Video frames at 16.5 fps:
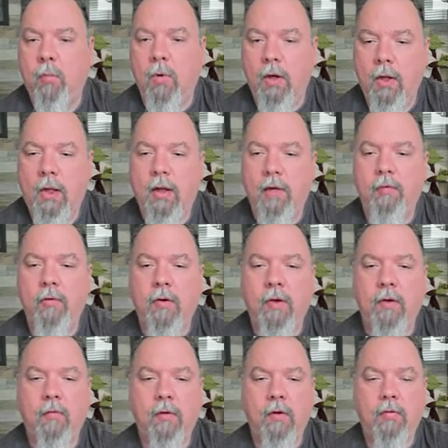1 live
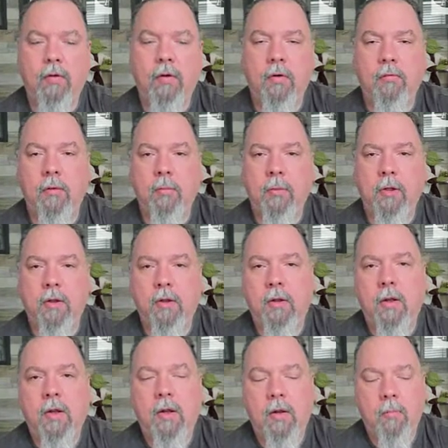training session every month,
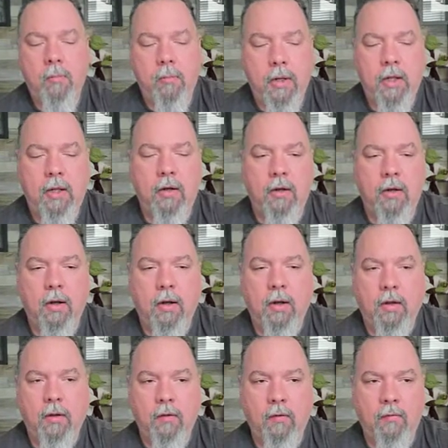but
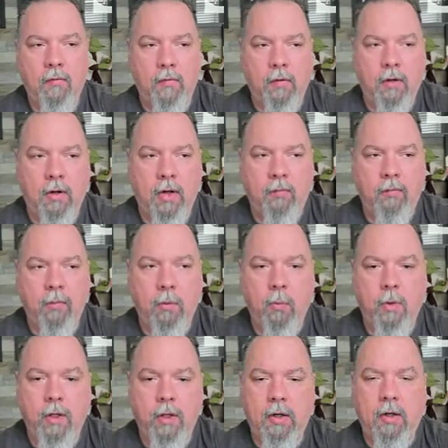there's every
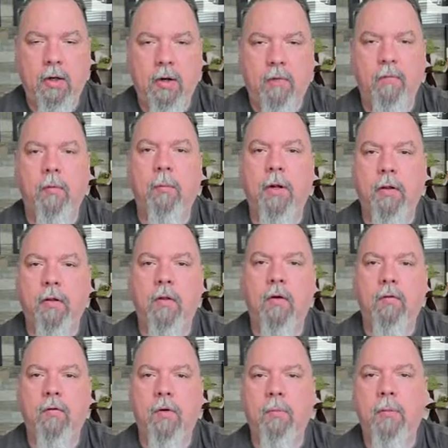week of the month,
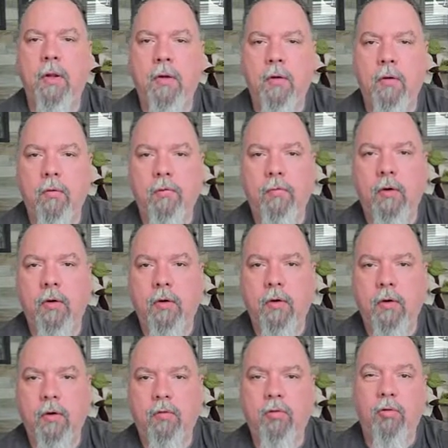there's something new for you
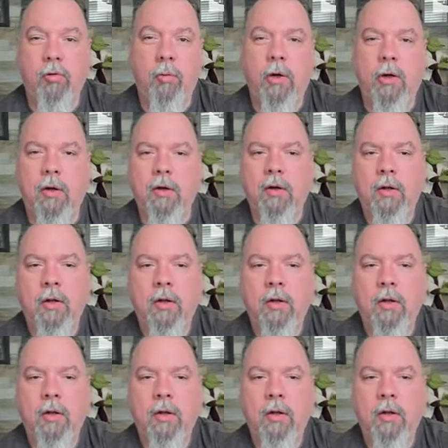to chew on.